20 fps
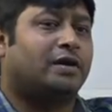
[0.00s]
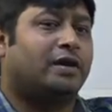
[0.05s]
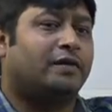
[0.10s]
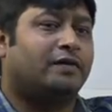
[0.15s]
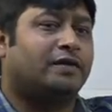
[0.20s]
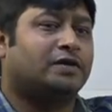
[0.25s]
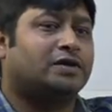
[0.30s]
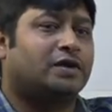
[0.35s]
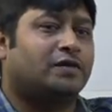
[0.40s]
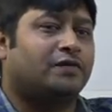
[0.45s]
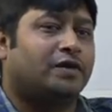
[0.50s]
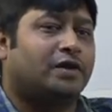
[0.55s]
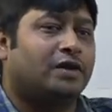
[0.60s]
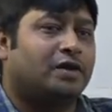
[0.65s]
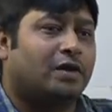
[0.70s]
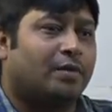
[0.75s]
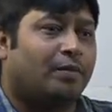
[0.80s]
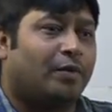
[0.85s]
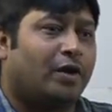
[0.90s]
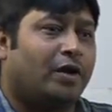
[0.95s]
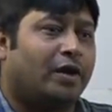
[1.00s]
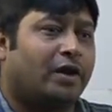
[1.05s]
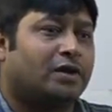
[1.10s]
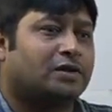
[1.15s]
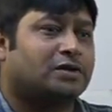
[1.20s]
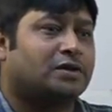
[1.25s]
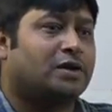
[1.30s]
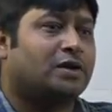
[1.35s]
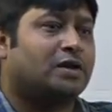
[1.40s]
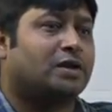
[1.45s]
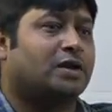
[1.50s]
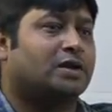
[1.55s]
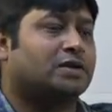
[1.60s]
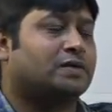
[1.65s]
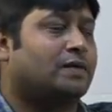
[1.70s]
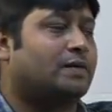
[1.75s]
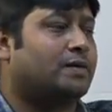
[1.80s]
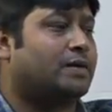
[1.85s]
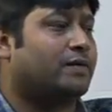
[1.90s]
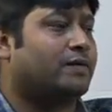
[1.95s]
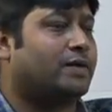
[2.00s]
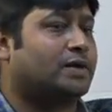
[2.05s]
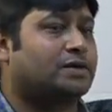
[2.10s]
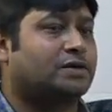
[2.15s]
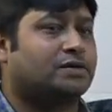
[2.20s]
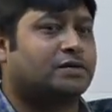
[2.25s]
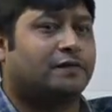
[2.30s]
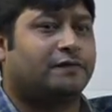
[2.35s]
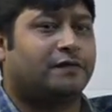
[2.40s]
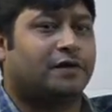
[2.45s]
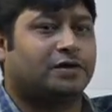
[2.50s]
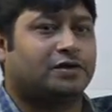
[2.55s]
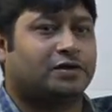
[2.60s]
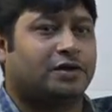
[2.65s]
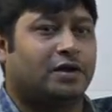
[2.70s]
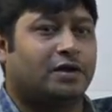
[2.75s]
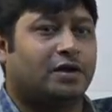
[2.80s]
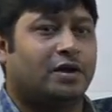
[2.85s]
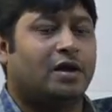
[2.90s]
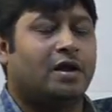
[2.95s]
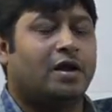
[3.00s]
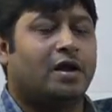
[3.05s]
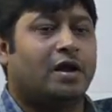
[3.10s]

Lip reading: division within the politics, this will be the basis of functional